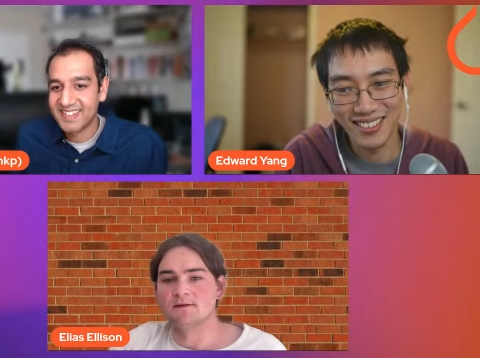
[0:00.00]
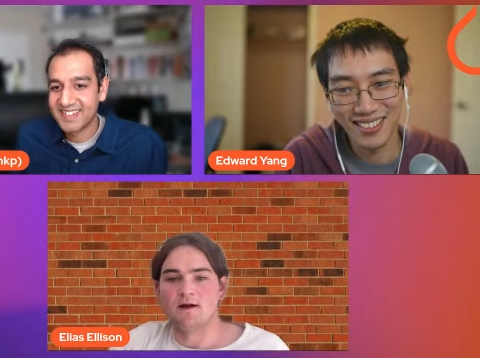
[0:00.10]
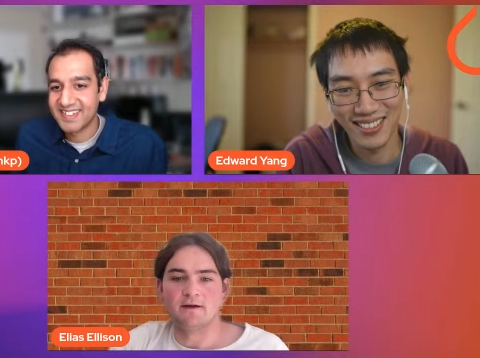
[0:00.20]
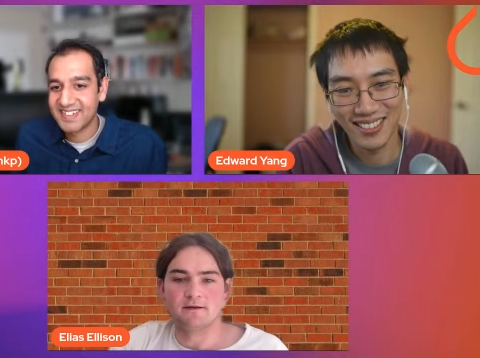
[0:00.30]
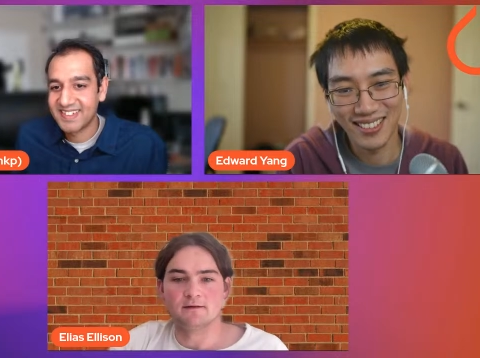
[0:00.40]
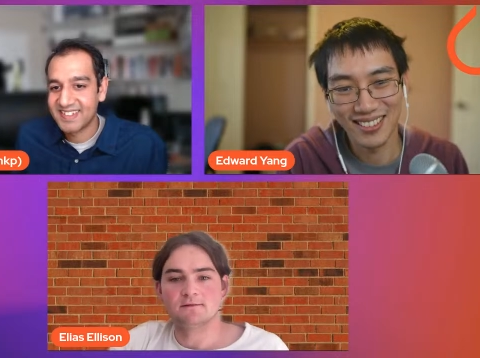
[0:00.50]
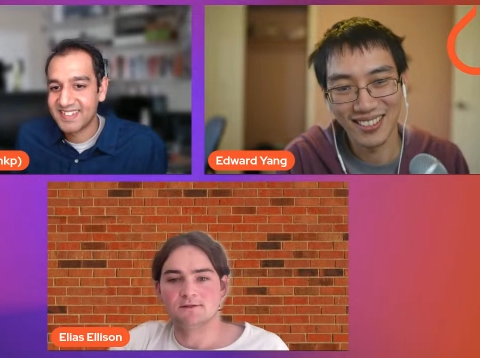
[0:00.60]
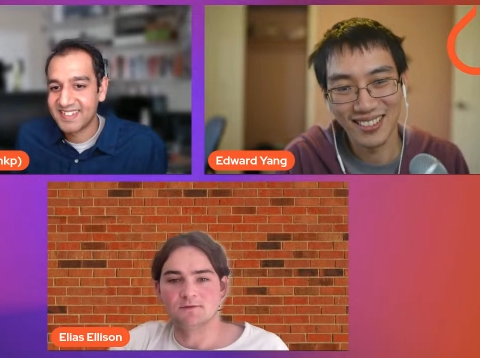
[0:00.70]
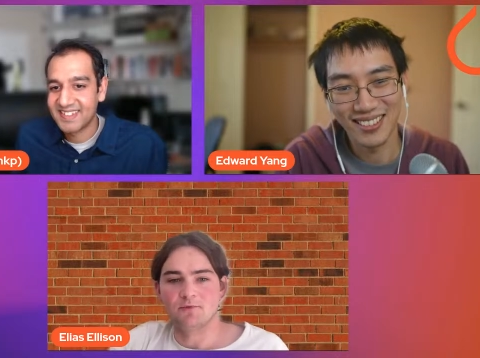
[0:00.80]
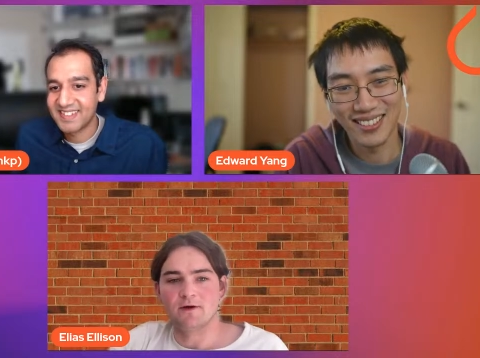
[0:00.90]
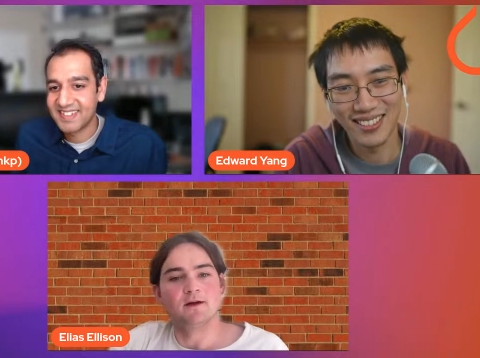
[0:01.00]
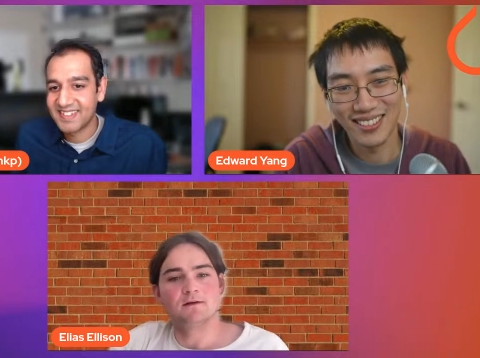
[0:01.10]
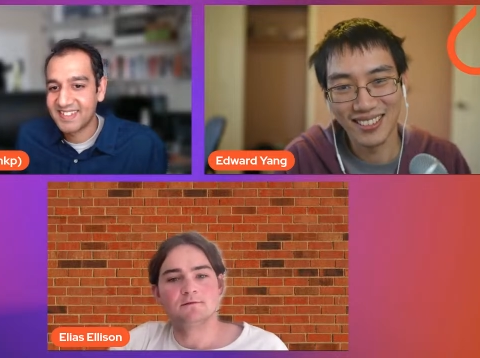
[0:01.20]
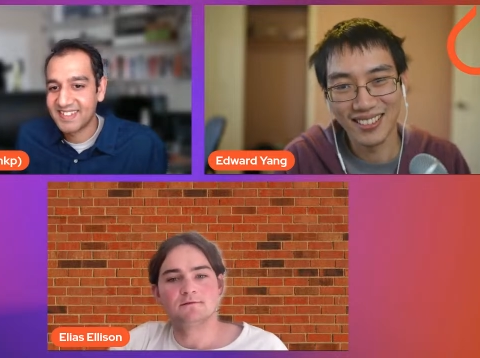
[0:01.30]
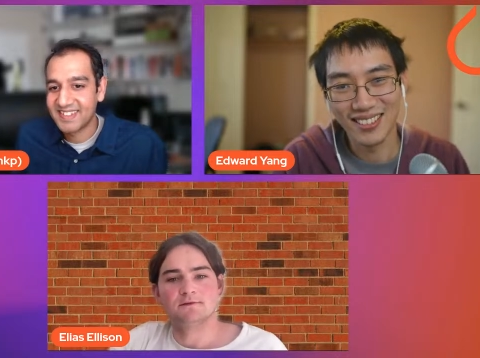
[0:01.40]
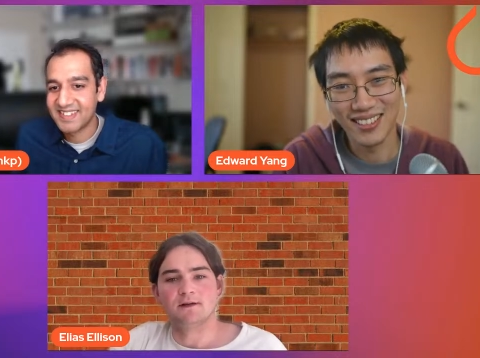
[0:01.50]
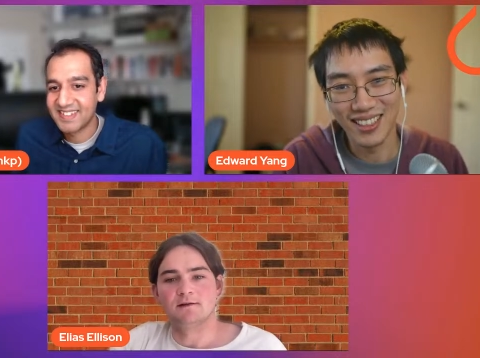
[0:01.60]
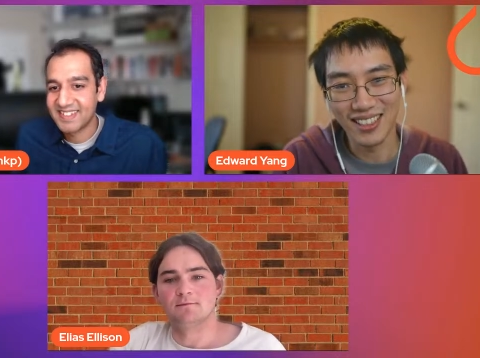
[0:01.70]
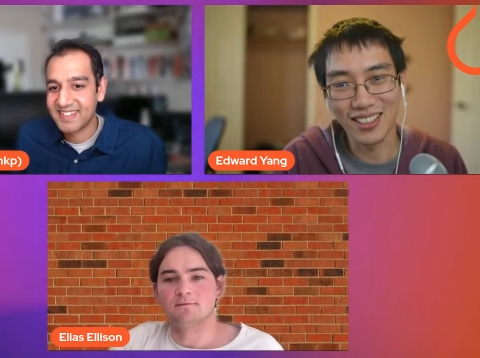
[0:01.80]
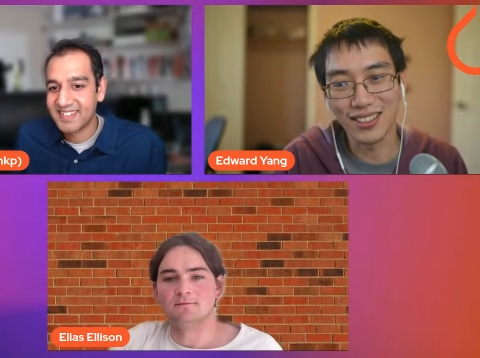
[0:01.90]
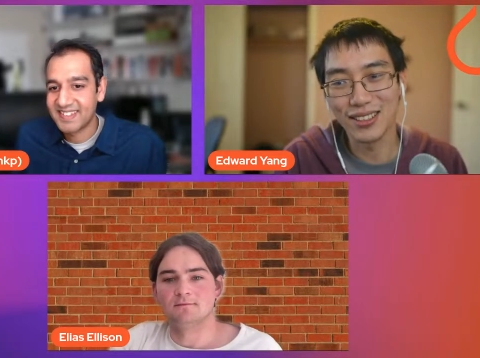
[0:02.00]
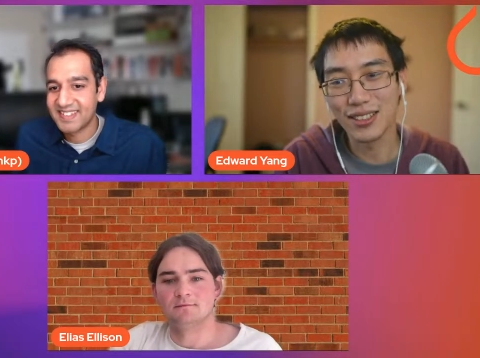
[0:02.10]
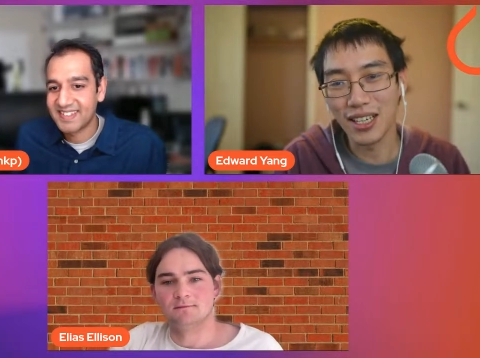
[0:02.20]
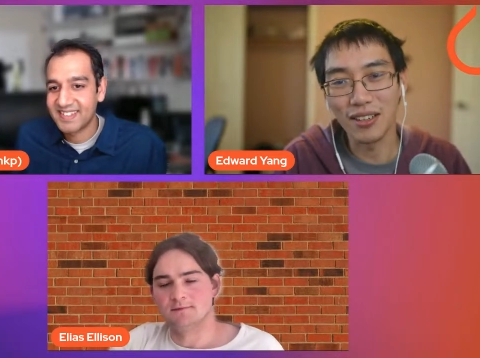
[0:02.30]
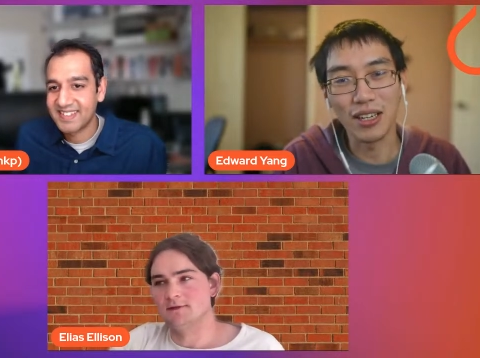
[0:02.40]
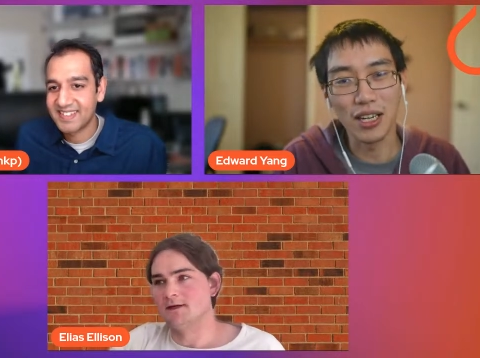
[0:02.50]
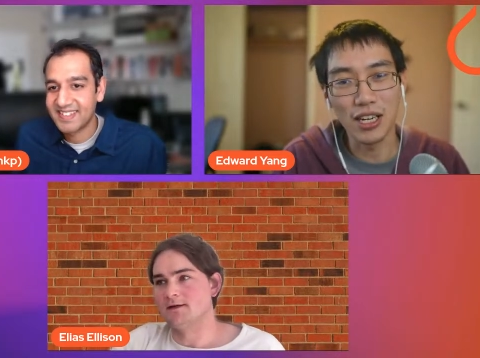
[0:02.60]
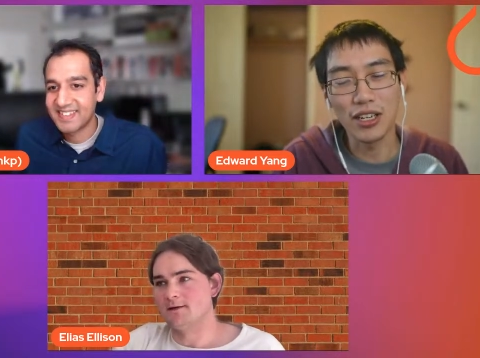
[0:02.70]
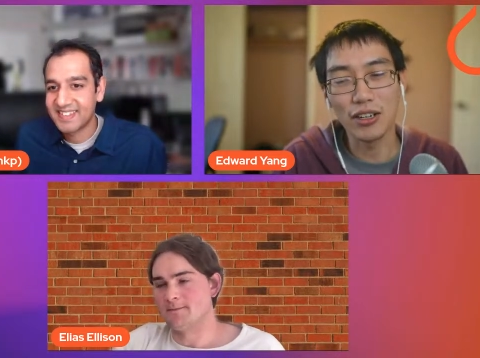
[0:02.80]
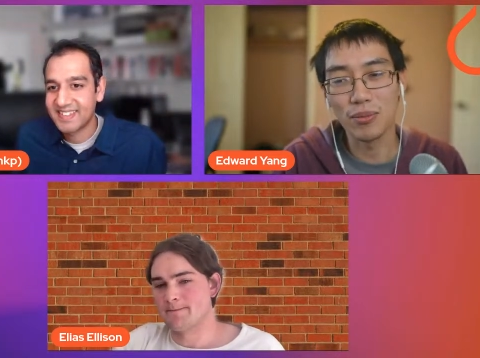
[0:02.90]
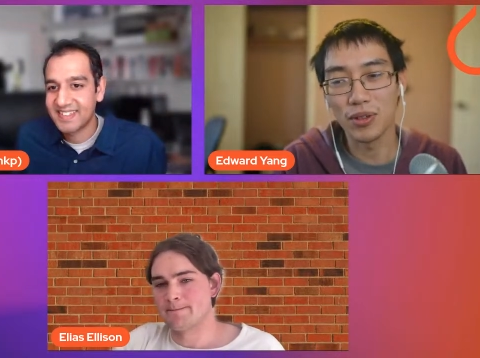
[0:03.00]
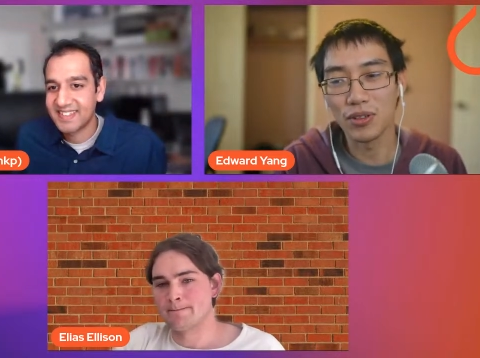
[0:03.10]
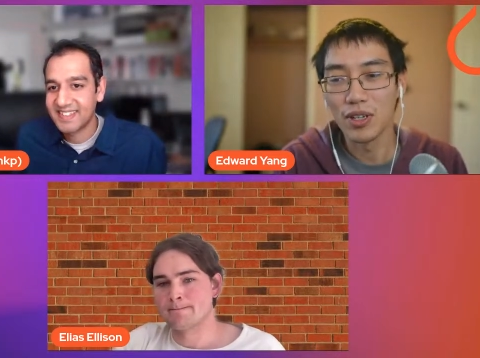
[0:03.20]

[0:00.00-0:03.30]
Speaker 1: not on 2.0. So. It does, yeah, uh, in Eager mode.